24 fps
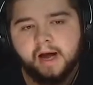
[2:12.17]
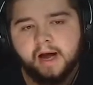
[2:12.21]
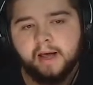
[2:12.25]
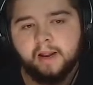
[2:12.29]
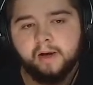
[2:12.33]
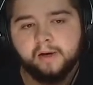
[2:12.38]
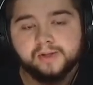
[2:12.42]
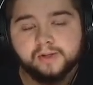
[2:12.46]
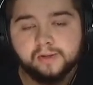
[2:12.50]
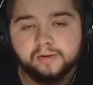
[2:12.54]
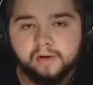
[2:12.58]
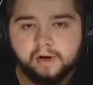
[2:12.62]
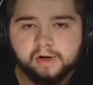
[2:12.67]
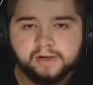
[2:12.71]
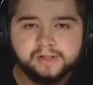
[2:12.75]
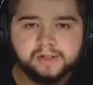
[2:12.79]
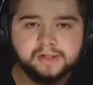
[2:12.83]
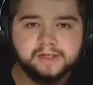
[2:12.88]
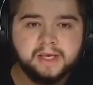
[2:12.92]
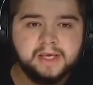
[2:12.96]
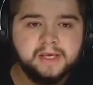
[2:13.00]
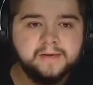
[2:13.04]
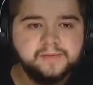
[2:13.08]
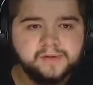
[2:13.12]
and I do like to
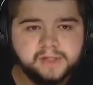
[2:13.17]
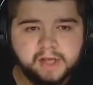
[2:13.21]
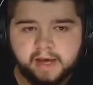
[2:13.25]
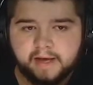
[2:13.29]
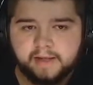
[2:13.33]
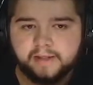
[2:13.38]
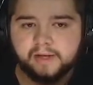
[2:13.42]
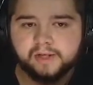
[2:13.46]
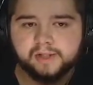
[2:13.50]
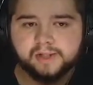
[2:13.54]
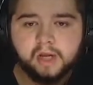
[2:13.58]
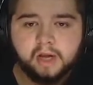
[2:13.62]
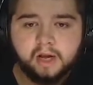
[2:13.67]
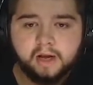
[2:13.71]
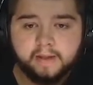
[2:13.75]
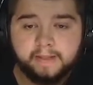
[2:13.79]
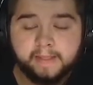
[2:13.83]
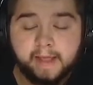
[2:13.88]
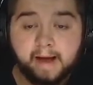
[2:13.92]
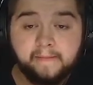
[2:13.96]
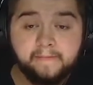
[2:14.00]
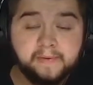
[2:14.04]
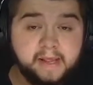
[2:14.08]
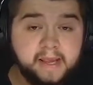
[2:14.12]
keep saying this,
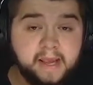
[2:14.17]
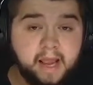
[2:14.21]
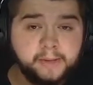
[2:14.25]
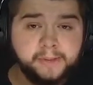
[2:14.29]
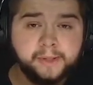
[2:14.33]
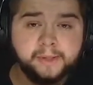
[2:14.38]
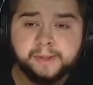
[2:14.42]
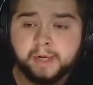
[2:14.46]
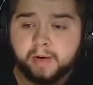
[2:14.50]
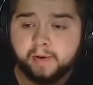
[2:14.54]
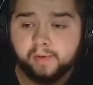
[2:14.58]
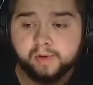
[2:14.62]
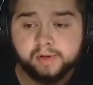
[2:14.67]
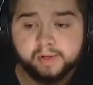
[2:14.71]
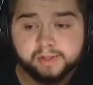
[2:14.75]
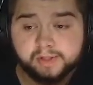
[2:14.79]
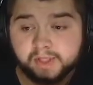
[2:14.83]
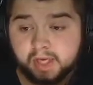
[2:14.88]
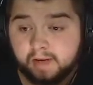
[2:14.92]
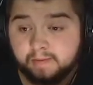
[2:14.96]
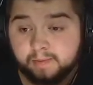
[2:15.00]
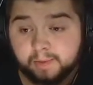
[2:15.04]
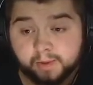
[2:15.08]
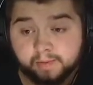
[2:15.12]
Napoli have a very good
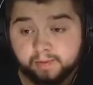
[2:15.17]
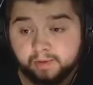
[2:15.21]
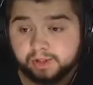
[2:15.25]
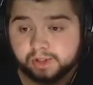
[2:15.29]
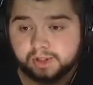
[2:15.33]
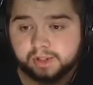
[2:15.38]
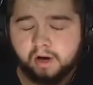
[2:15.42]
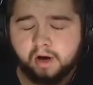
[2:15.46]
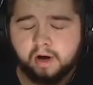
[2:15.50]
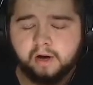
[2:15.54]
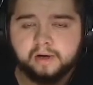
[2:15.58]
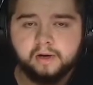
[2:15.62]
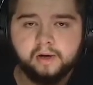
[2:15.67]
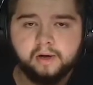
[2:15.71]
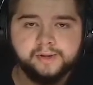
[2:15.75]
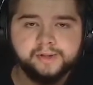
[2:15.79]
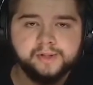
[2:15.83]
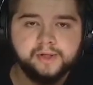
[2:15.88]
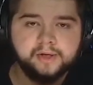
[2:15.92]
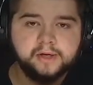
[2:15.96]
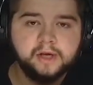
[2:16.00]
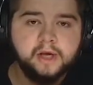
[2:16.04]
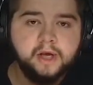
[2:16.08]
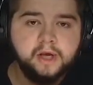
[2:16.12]
team from the start, guys.
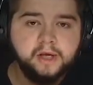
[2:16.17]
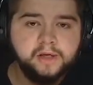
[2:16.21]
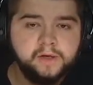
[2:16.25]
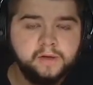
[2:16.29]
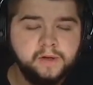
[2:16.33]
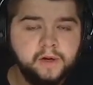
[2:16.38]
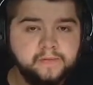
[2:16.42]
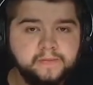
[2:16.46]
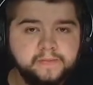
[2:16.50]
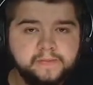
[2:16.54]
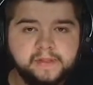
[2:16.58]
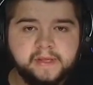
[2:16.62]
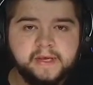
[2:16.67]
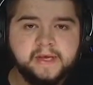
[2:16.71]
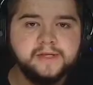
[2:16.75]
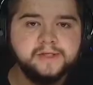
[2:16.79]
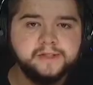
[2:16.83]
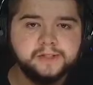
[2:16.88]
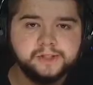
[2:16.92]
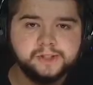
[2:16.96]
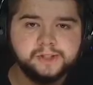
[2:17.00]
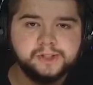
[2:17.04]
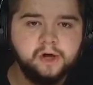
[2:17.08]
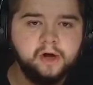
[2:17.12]
Like, you don't need
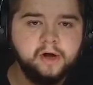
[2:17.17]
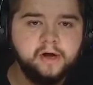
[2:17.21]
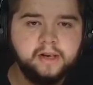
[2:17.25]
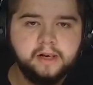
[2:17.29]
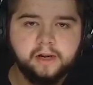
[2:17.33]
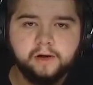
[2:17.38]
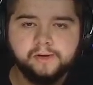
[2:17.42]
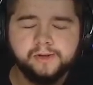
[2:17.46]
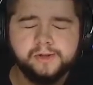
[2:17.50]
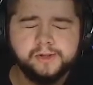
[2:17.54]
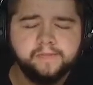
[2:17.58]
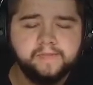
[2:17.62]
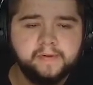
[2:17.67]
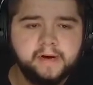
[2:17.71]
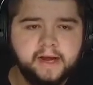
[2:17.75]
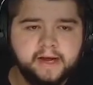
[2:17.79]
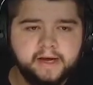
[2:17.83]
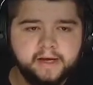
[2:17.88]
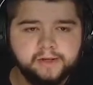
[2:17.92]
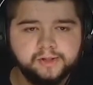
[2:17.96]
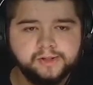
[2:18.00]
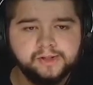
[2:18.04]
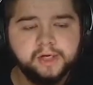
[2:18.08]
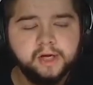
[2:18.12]
to sign loads of
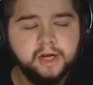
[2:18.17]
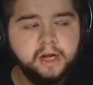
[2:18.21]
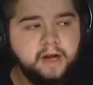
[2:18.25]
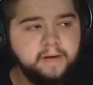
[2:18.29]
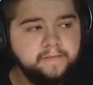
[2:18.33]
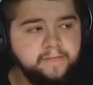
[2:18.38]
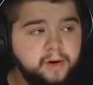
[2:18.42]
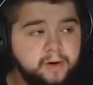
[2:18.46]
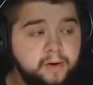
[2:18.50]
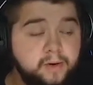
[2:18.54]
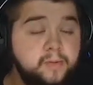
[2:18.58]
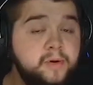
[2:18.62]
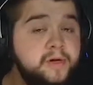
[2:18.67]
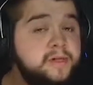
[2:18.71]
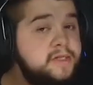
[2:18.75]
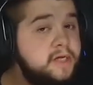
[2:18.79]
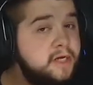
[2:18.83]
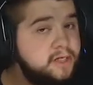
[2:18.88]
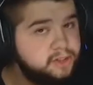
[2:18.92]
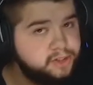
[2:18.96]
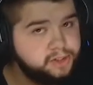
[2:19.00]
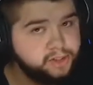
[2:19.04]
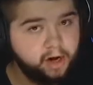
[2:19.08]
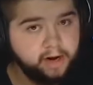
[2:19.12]
players, but we
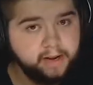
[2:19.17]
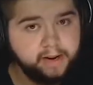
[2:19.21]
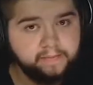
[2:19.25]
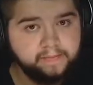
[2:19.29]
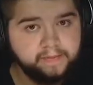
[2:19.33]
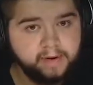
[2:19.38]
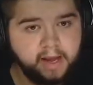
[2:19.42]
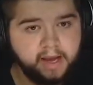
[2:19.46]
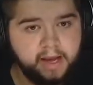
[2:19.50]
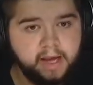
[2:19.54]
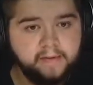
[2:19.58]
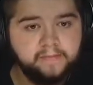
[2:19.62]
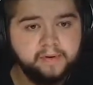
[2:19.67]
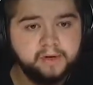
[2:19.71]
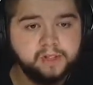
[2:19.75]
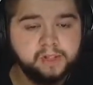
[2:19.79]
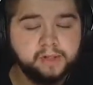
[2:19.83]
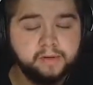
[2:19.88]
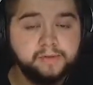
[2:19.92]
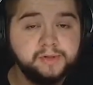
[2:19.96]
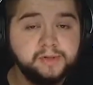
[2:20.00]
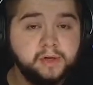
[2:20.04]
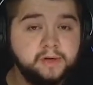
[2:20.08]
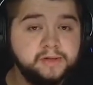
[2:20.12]
did sign a player because
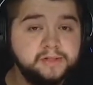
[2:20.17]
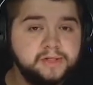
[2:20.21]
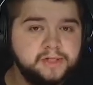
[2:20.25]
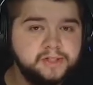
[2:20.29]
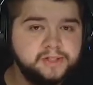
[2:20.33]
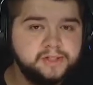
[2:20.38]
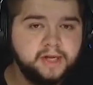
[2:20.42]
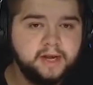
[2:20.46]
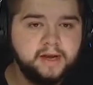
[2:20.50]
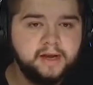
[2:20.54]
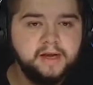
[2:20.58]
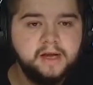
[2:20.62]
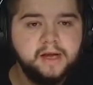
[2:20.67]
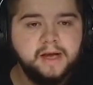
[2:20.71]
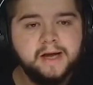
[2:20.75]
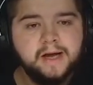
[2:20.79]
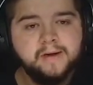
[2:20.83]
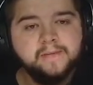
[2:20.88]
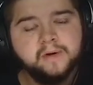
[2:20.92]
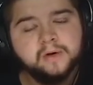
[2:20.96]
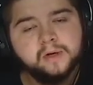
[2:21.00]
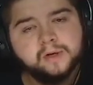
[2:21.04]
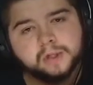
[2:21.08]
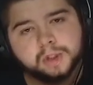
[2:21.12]
obviously I did say
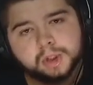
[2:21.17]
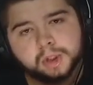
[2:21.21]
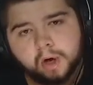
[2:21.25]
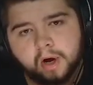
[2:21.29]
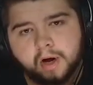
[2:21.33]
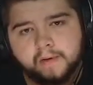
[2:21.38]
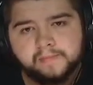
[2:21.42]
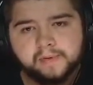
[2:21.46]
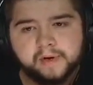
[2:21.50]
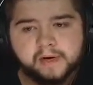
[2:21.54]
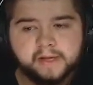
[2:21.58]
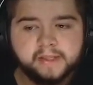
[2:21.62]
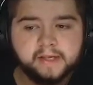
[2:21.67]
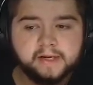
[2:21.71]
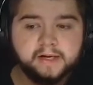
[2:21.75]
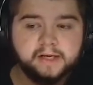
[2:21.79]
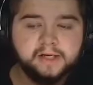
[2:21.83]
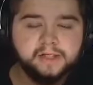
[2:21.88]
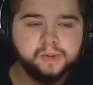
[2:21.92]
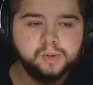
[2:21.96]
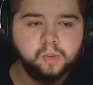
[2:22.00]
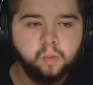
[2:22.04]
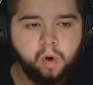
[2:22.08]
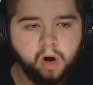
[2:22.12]
we're going to try and bring in at
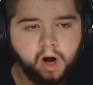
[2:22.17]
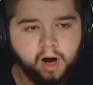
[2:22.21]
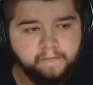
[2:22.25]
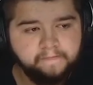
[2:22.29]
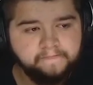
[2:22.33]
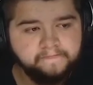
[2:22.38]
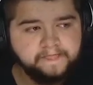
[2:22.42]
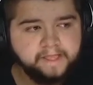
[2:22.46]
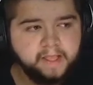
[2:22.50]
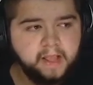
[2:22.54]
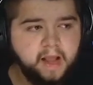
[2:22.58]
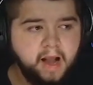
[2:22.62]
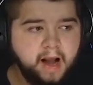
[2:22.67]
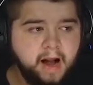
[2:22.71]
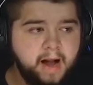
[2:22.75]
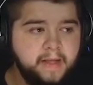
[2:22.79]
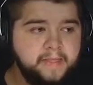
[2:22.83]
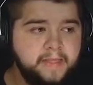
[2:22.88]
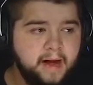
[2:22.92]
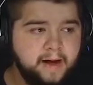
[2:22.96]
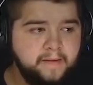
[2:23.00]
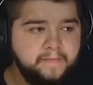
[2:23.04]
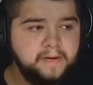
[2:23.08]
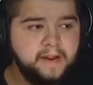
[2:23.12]
least one, and
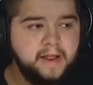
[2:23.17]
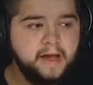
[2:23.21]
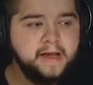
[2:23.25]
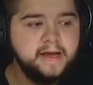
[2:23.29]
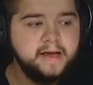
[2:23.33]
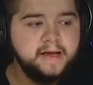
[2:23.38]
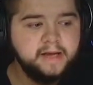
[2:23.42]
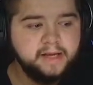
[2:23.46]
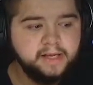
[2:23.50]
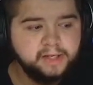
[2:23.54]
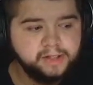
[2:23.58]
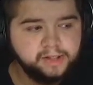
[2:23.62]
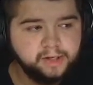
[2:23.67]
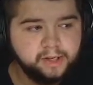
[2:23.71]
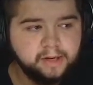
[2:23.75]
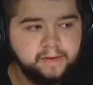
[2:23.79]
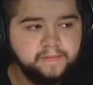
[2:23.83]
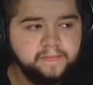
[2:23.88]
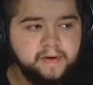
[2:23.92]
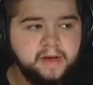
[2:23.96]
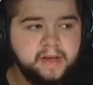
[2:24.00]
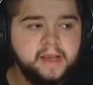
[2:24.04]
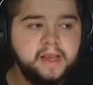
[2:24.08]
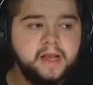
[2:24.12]
that player is going to
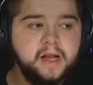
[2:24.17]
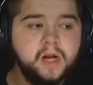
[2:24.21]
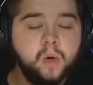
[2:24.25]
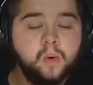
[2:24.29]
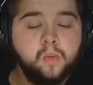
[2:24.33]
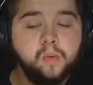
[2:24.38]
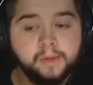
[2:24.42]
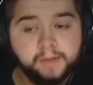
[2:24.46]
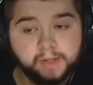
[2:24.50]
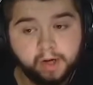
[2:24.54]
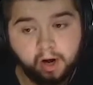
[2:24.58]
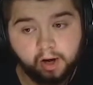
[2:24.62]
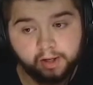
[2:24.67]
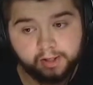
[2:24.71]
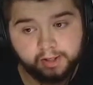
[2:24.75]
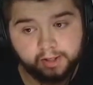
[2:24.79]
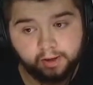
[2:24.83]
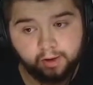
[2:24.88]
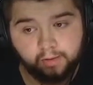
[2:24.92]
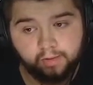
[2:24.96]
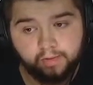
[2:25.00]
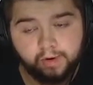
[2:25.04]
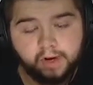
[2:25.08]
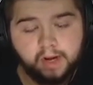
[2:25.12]
be
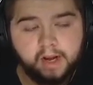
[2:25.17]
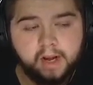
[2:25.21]
Guardio.